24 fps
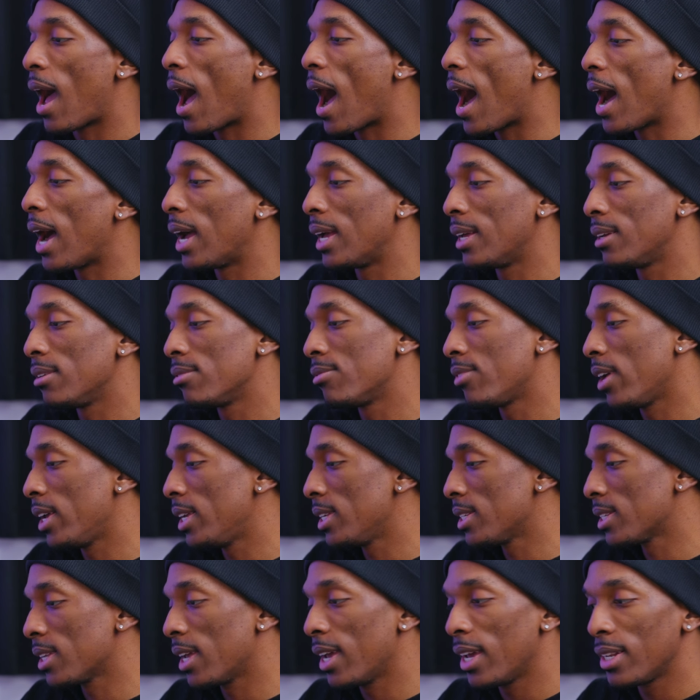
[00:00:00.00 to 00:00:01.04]
eye,
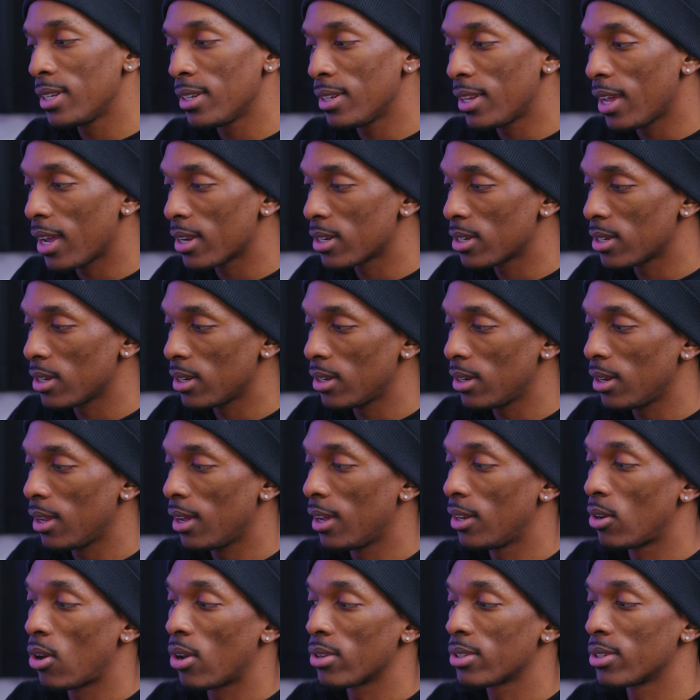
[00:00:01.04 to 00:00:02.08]
face, head detection,
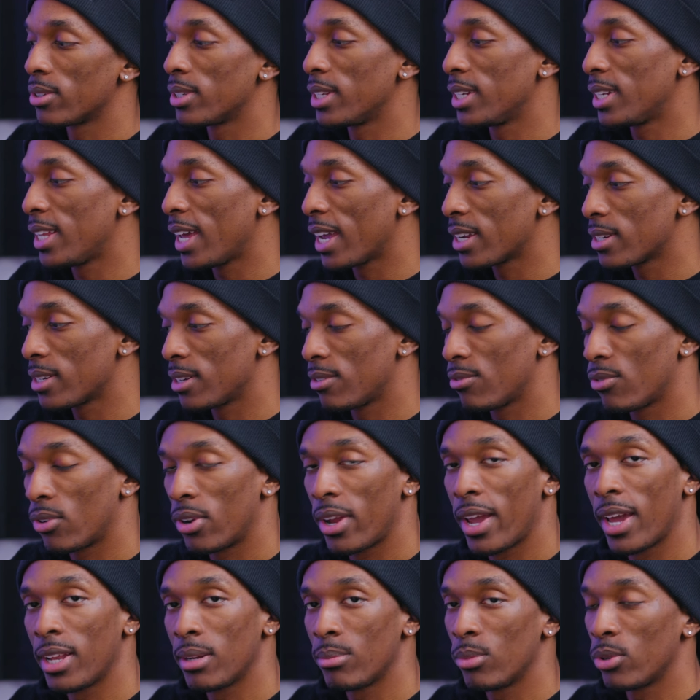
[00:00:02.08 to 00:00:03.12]
and also detection
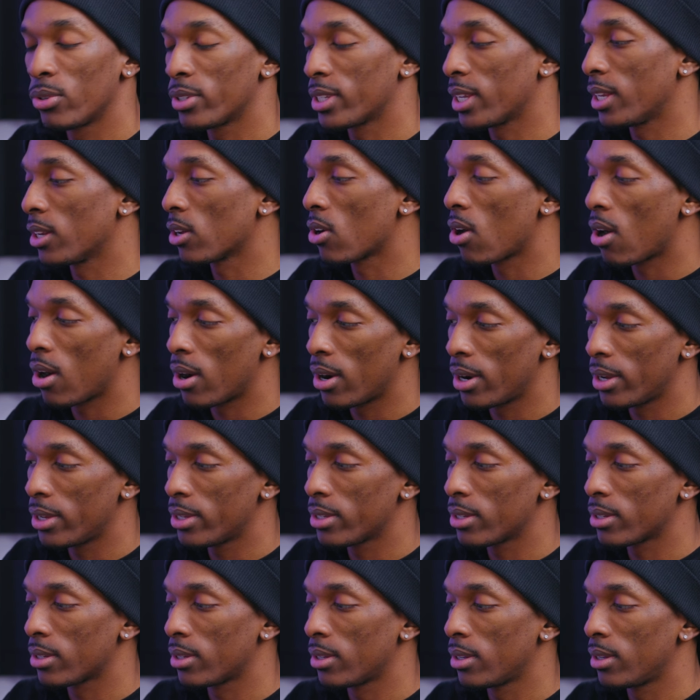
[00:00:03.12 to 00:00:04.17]
for animals and
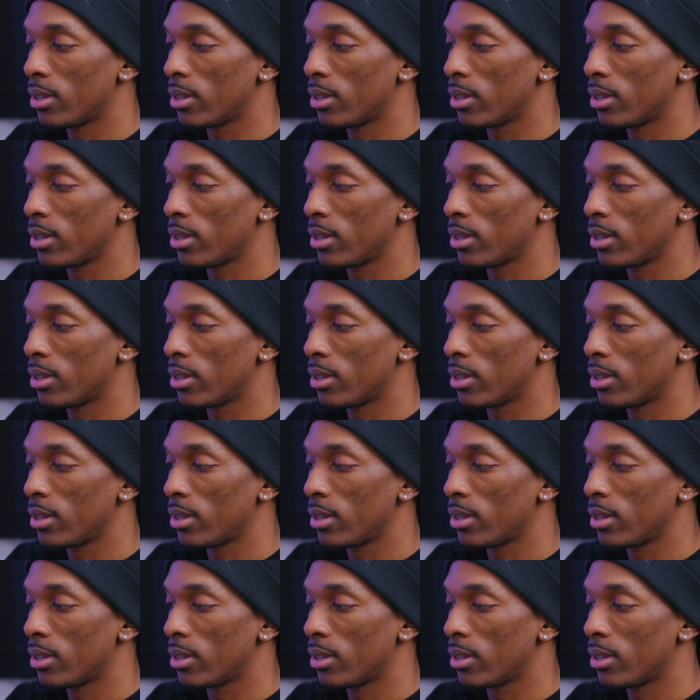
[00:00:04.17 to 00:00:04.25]
cars.